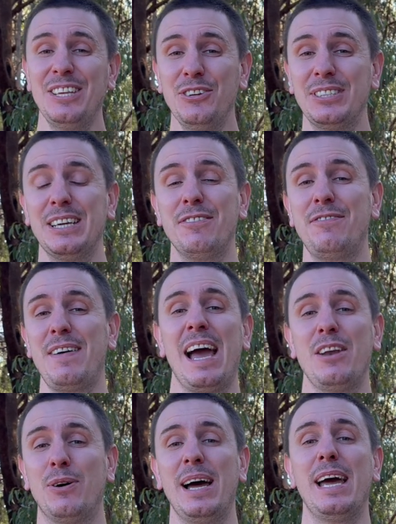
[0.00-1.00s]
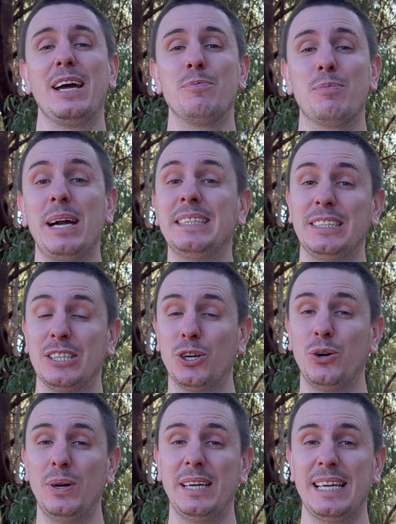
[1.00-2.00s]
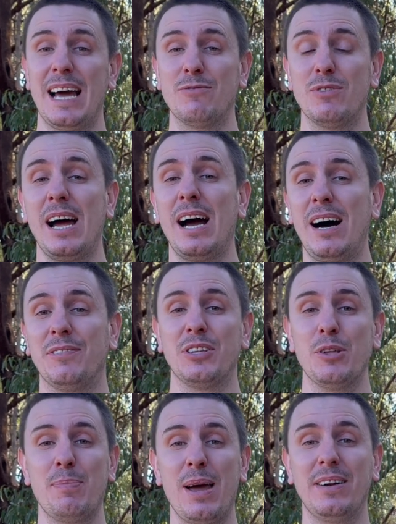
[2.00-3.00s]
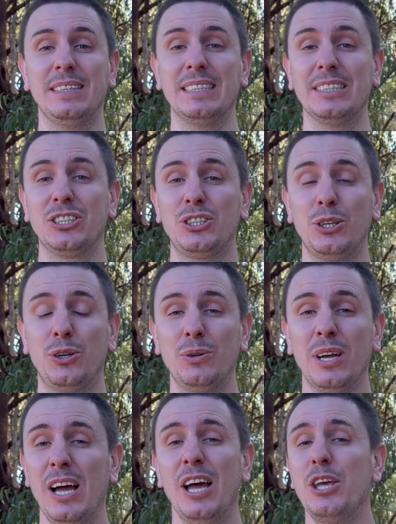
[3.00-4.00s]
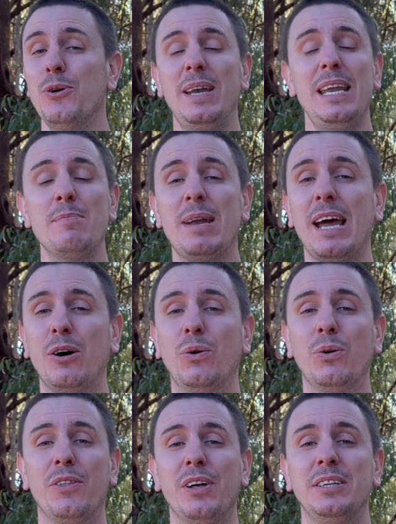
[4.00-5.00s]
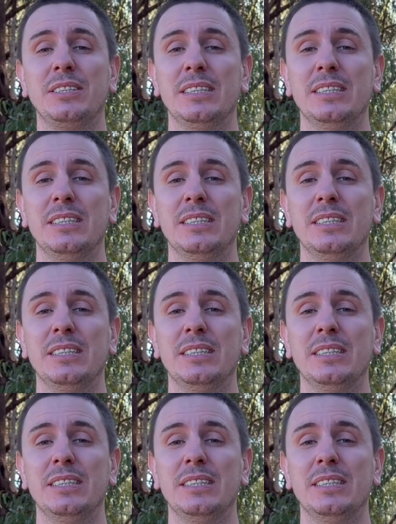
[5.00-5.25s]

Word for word: using a fan or air compressor to cool it down right after the bearing's installed, you eliminate all of those